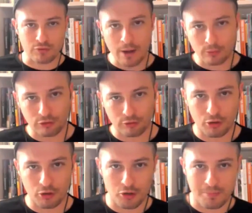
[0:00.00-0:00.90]
rattled
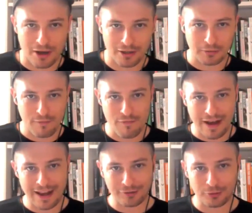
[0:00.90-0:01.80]
through my sort of
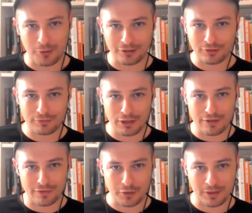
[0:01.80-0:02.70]
financial questions
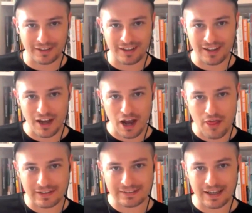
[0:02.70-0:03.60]
very, very quickly.
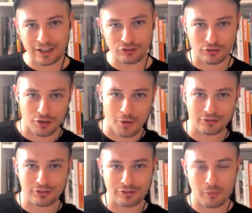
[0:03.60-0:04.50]
The second chunk of
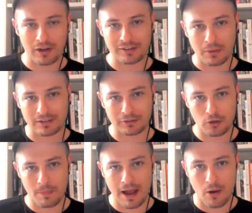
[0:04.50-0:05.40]
questions I wanted to ask
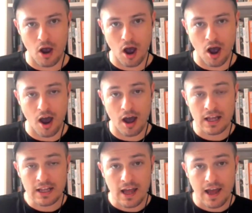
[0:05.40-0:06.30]
you about are
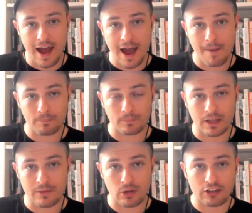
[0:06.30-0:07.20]
in
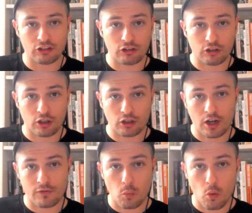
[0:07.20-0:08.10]
relation to
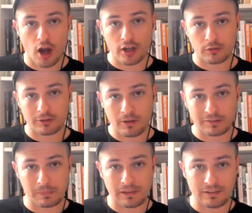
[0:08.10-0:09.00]
kind of the wider
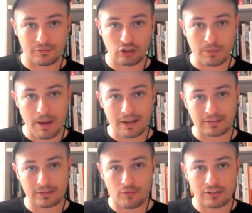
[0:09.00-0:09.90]
responsibilities of
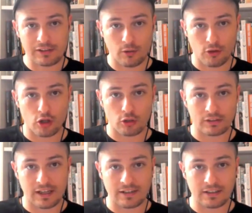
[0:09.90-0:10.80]
GPEx, because obviously, although you're
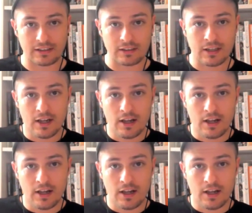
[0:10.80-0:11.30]
standing